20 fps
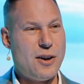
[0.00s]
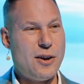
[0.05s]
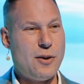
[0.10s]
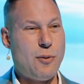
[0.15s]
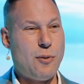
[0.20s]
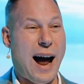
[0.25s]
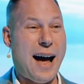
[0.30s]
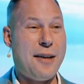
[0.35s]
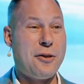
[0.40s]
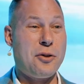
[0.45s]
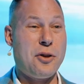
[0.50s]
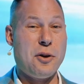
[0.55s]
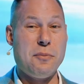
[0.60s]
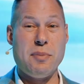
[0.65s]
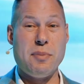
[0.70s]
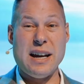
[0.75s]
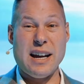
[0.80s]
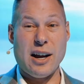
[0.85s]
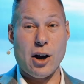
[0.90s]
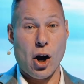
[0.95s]
Rather than
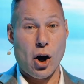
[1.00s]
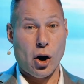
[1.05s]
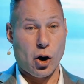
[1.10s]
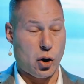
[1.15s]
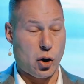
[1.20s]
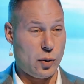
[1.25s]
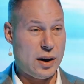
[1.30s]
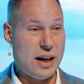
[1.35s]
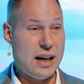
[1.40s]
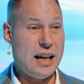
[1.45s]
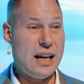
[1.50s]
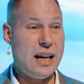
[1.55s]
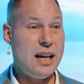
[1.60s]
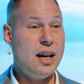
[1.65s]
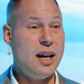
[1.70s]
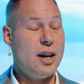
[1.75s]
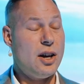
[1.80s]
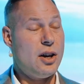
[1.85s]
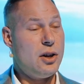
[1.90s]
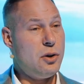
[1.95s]
being greedy,
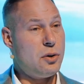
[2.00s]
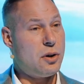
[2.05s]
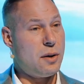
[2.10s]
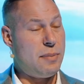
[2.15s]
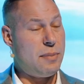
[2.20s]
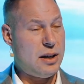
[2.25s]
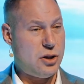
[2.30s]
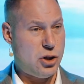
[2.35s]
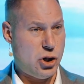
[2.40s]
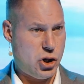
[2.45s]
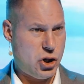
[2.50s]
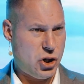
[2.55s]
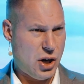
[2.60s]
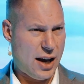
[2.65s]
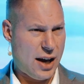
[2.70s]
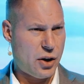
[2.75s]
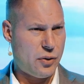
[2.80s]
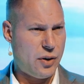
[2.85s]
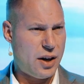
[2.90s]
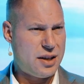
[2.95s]
you could be
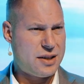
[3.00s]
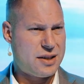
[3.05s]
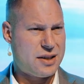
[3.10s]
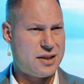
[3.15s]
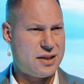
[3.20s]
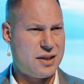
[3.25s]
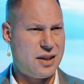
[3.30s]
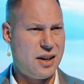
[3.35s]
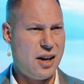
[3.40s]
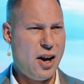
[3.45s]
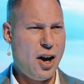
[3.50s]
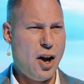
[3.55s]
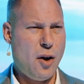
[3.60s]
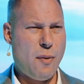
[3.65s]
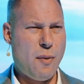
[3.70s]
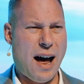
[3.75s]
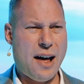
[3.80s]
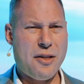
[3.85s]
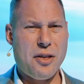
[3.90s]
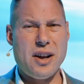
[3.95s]
generous.
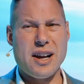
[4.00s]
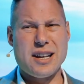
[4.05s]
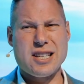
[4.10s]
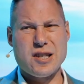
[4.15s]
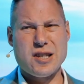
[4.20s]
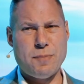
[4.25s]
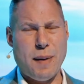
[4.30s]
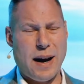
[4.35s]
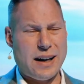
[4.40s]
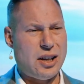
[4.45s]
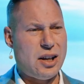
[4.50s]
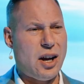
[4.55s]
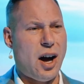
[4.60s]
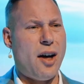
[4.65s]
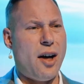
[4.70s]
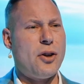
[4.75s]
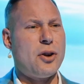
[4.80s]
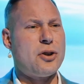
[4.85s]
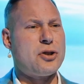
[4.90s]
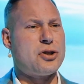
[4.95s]
Rather than expecting
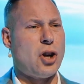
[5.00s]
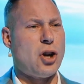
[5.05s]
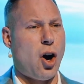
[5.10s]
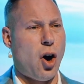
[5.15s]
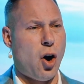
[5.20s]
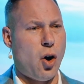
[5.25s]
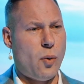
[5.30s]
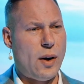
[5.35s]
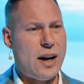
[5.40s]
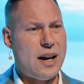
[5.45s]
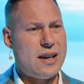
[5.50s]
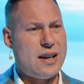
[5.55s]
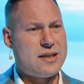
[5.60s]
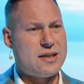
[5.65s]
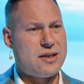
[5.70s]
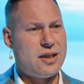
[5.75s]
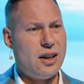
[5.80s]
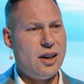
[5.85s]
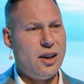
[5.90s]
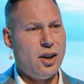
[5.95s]
others to
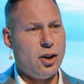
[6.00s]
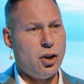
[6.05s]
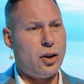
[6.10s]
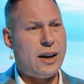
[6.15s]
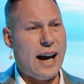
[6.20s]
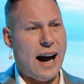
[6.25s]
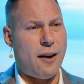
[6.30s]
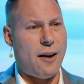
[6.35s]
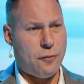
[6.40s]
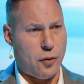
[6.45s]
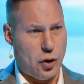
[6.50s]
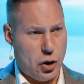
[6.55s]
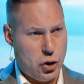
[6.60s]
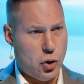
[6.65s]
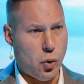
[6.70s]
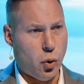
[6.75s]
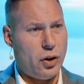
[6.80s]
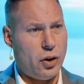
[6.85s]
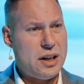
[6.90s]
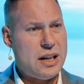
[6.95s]
always look out for
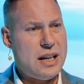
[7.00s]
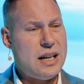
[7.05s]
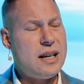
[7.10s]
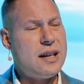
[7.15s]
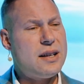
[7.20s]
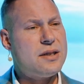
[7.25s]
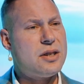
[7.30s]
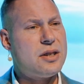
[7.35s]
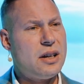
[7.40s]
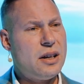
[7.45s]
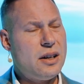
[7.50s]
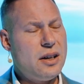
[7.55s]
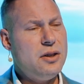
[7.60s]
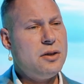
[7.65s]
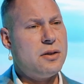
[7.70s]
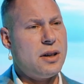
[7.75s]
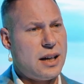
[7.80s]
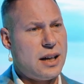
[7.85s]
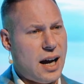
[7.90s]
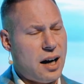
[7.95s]
your needs, you
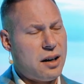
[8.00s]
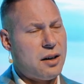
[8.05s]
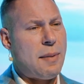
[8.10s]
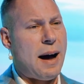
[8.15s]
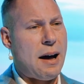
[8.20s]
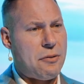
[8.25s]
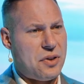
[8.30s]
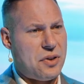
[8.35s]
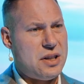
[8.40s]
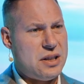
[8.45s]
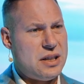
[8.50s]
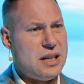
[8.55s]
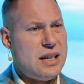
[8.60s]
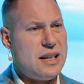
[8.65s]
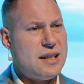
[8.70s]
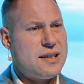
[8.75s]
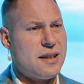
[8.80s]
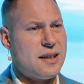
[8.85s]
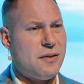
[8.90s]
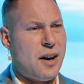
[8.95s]
can care about the
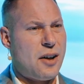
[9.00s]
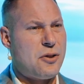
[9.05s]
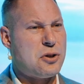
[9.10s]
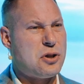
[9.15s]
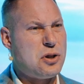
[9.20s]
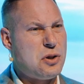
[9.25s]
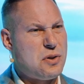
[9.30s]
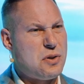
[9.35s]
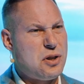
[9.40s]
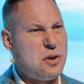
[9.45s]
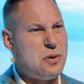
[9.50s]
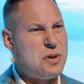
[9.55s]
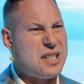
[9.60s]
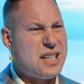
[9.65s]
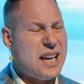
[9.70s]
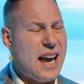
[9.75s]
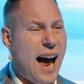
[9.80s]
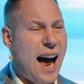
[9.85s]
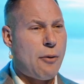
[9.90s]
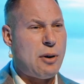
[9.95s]
needs of others. You, you
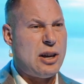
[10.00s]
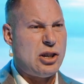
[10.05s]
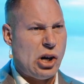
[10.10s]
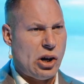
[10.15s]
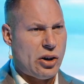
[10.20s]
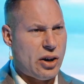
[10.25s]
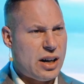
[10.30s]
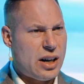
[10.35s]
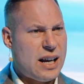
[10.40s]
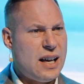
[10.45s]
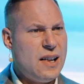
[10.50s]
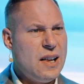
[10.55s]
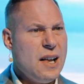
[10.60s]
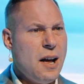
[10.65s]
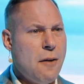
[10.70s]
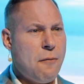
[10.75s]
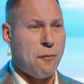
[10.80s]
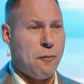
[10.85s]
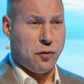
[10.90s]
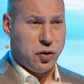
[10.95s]
see how eternity
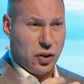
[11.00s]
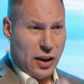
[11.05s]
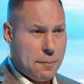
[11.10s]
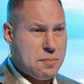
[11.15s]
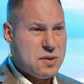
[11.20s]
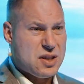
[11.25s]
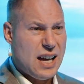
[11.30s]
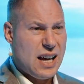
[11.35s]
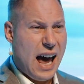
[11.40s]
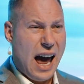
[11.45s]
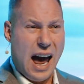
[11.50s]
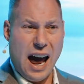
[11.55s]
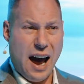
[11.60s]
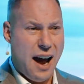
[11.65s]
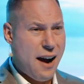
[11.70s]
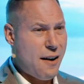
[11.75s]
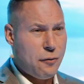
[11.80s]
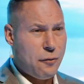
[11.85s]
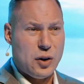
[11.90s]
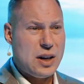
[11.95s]
flips
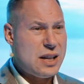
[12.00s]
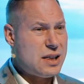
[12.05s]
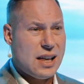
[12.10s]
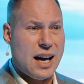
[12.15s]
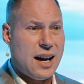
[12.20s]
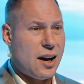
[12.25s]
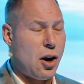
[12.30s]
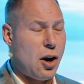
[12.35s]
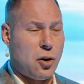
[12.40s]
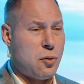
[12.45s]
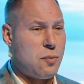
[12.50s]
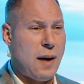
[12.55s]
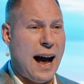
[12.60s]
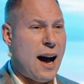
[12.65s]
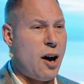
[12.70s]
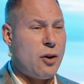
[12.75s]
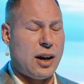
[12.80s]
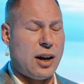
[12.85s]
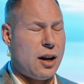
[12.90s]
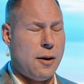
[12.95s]
everything
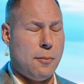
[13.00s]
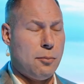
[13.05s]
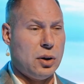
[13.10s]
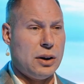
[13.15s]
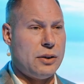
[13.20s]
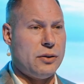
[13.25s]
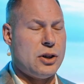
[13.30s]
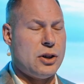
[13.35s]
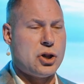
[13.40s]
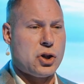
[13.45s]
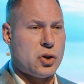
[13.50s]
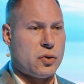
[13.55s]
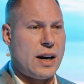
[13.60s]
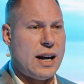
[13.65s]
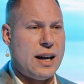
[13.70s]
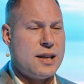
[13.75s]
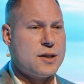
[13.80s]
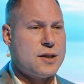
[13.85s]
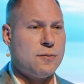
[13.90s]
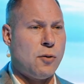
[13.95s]
around. It completely
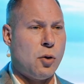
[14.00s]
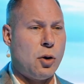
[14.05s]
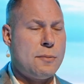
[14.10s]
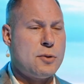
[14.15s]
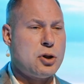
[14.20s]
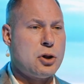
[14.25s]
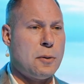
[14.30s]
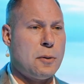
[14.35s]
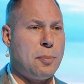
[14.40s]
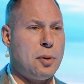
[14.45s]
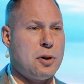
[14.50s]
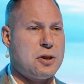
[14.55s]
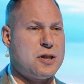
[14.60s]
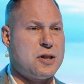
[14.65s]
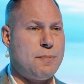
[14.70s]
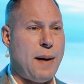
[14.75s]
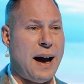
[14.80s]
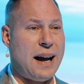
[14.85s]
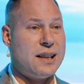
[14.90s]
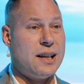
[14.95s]
transforms your
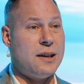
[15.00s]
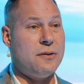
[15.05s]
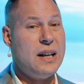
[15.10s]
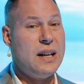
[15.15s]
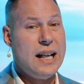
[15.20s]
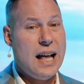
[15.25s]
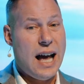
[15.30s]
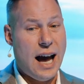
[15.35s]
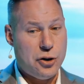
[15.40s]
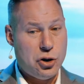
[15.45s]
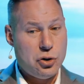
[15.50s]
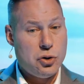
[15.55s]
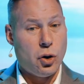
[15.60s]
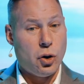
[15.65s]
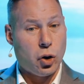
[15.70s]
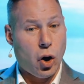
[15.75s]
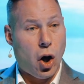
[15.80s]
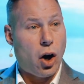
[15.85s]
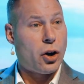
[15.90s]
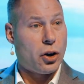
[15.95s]
perspective, and you no
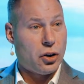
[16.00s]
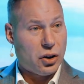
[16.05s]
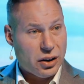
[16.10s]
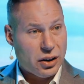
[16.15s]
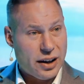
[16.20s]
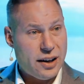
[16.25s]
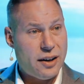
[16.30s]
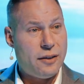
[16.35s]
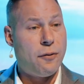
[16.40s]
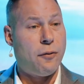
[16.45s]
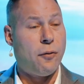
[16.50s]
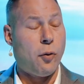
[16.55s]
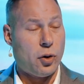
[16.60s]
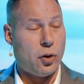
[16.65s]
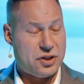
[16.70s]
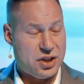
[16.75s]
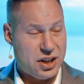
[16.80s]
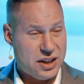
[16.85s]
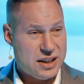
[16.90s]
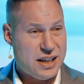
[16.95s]
longer live for
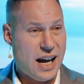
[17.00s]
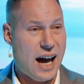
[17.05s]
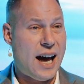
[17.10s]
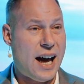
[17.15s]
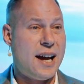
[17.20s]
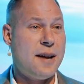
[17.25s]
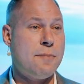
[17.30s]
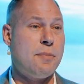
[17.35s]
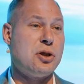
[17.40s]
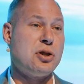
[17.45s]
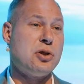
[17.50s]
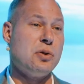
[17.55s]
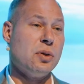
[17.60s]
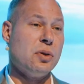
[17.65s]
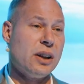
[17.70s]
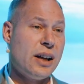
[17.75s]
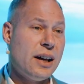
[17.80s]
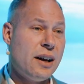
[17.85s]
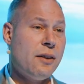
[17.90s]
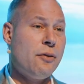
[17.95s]
today, but you
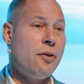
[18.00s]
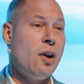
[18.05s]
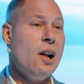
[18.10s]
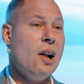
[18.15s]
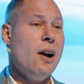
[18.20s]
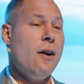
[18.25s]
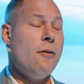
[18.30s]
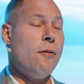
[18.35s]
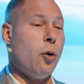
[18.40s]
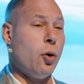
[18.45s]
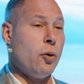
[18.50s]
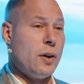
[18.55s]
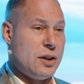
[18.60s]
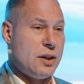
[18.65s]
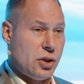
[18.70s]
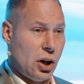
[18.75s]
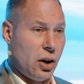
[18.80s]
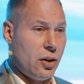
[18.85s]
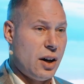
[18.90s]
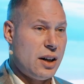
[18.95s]
live for
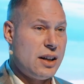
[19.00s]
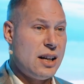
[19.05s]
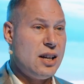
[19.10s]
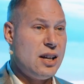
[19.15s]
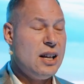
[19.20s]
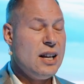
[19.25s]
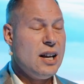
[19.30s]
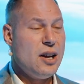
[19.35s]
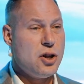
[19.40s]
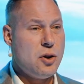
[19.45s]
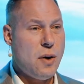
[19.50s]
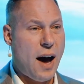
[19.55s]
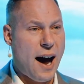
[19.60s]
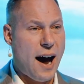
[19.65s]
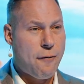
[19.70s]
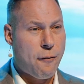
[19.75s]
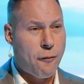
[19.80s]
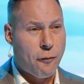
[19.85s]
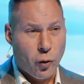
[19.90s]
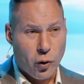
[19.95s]
eternity. You
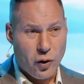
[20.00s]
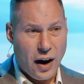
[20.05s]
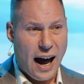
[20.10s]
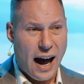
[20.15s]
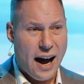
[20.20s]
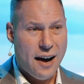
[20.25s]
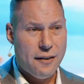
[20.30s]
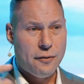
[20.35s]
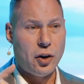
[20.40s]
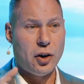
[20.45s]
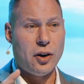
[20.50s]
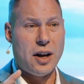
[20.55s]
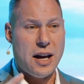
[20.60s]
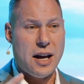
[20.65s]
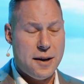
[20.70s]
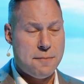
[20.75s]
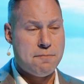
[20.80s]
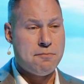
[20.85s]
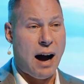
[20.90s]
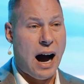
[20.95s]
have forever
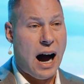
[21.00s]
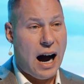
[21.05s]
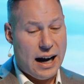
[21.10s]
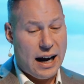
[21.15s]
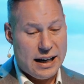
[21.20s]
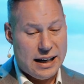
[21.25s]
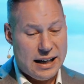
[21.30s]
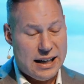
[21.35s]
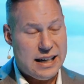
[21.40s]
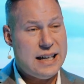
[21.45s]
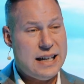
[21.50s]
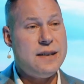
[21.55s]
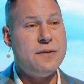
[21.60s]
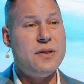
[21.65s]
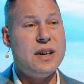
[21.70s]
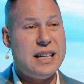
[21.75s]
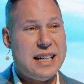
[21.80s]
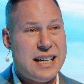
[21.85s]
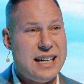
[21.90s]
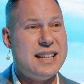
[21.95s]
in mind,
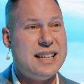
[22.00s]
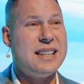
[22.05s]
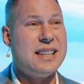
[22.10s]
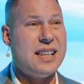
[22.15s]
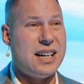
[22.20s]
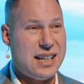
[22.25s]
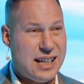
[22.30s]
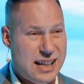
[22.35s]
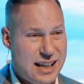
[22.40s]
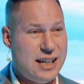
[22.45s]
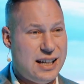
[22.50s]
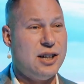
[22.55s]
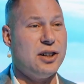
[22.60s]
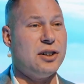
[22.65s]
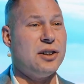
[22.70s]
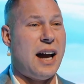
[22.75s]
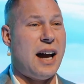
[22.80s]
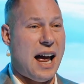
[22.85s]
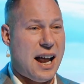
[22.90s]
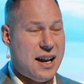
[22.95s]
even in the here
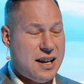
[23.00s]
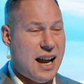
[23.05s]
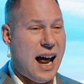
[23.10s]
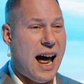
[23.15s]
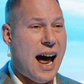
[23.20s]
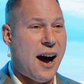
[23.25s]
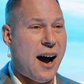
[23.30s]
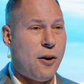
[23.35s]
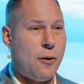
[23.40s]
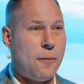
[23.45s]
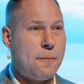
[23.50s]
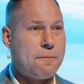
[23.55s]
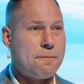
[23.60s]
and now.